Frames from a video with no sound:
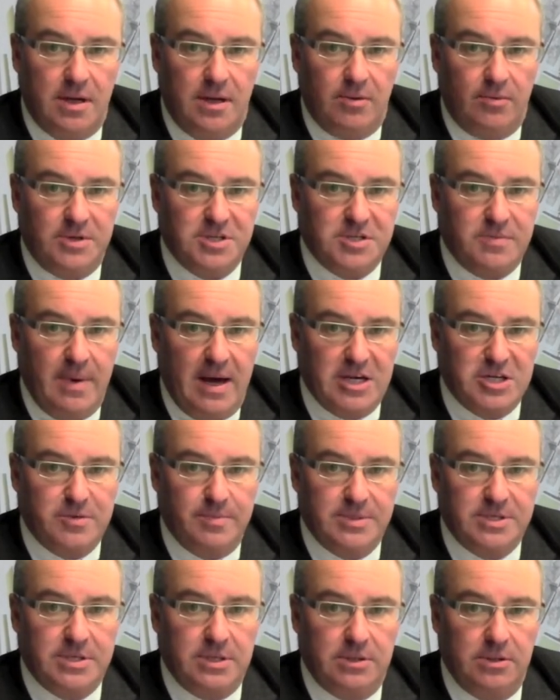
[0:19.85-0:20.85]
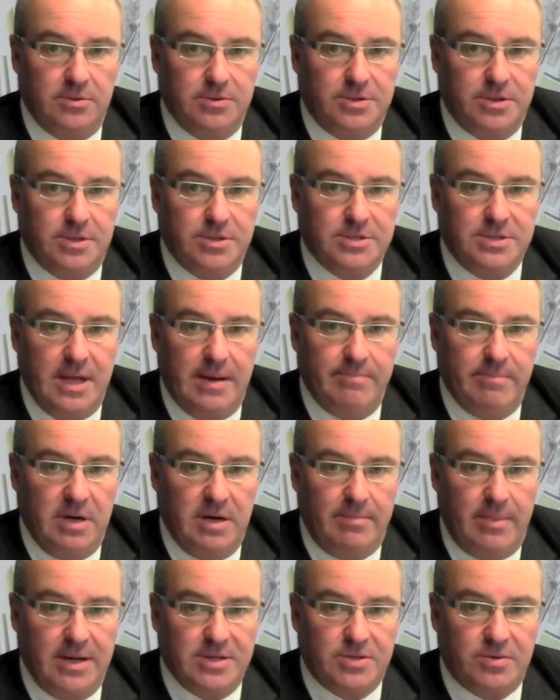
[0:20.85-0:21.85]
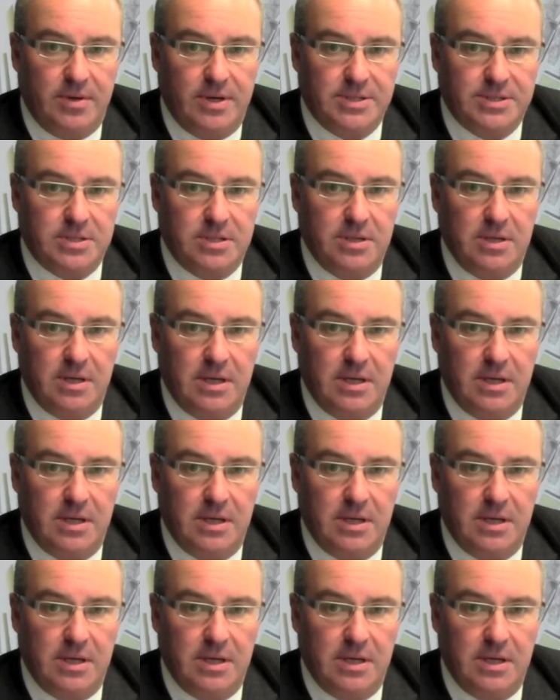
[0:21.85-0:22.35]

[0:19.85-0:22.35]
and risk management solutions that minimize risk,